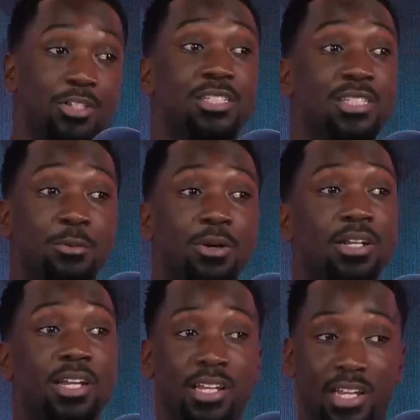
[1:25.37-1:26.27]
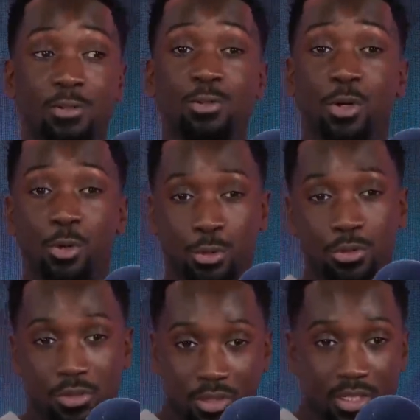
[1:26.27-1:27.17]
You see one day that it'll go
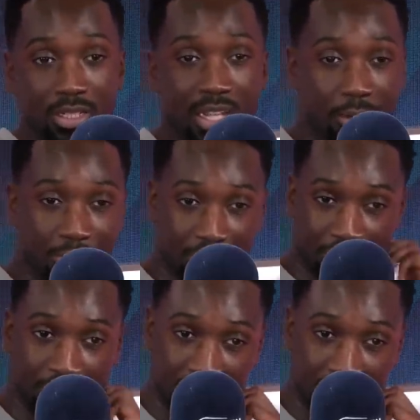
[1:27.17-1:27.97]
that way for you